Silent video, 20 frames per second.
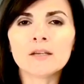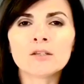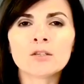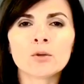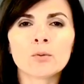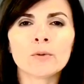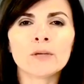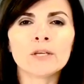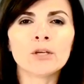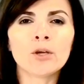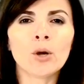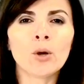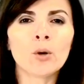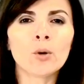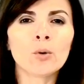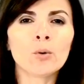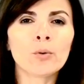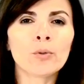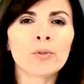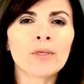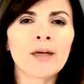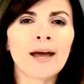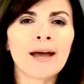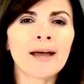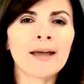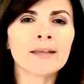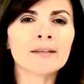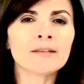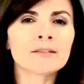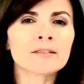Do we know
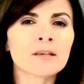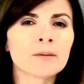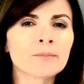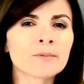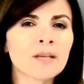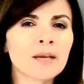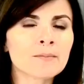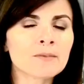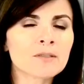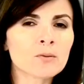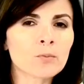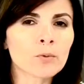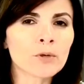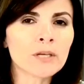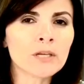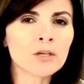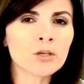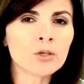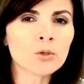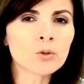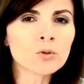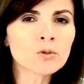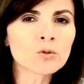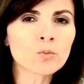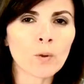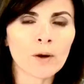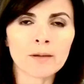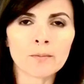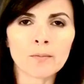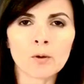that sometimes we use
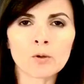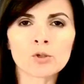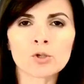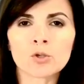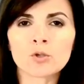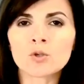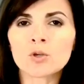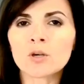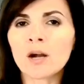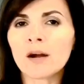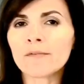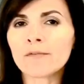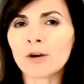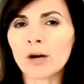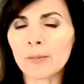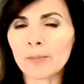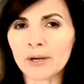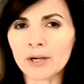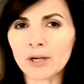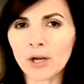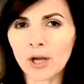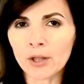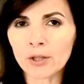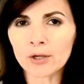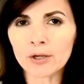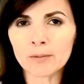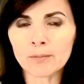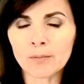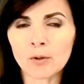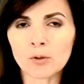one emotion to cover up
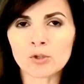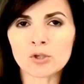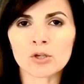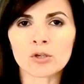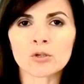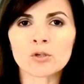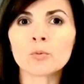another emotion?